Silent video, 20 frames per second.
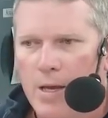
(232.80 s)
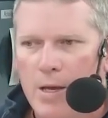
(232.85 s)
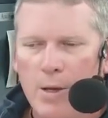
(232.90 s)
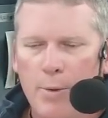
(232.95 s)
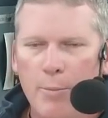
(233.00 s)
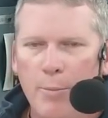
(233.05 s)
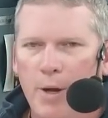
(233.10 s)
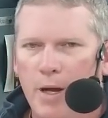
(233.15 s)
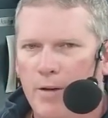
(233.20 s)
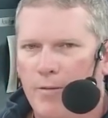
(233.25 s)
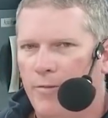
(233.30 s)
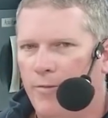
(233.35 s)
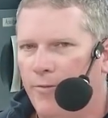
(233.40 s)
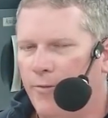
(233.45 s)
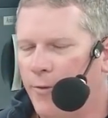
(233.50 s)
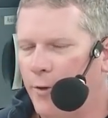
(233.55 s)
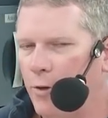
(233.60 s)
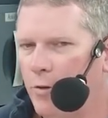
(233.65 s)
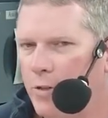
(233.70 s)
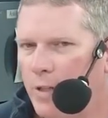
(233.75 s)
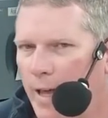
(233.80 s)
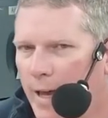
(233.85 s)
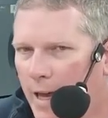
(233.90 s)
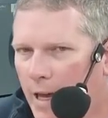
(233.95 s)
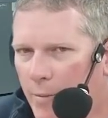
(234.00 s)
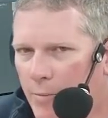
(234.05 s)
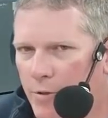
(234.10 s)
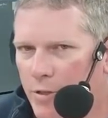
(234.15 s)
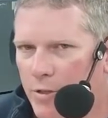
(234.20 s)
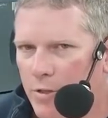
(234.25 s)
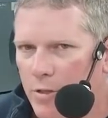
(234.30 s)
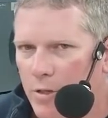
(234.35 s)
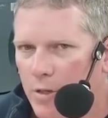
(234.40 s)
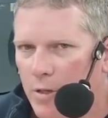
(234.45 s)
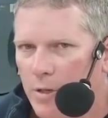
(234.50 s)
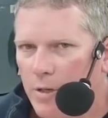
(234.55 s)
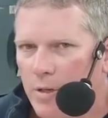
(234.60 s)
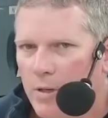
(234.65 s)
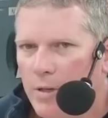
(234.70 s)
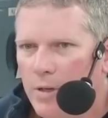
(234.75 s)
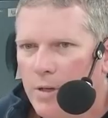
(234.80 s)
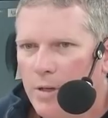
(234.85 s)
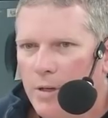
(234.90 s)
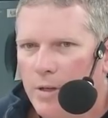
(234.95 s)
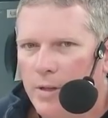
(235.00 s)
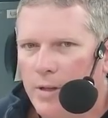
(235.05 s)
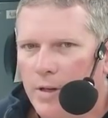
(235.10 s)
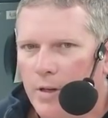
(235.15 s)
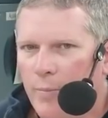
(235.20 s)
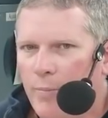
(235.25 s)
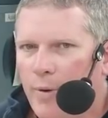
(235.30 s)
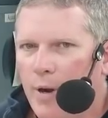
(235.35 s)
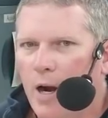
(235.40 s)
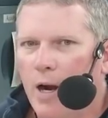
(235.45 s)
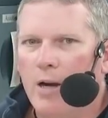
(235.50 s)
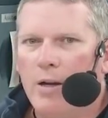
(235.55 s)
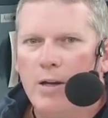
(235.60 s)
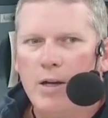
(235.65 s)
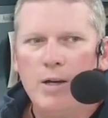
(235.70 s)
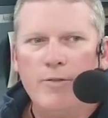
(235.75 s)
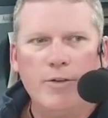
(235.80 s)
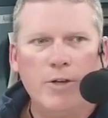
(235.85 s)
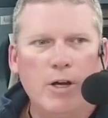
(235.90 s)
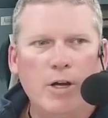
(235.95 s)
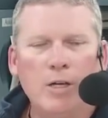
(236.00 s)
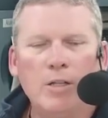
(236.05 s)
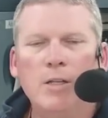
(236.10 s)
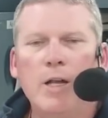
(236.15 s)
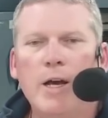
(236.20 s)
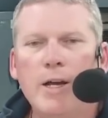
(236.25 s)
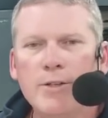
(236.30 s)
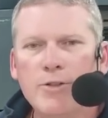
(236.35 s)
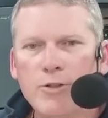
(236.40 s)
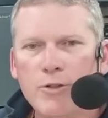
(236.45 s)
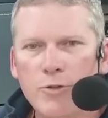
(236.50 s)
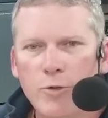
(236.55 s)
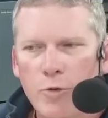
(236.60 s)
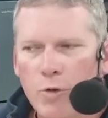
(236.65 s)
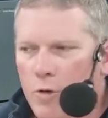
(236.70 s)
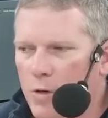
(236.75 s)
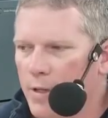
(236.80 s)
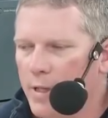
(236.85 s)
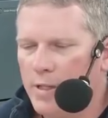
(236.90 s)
But food labs that are part of an online store,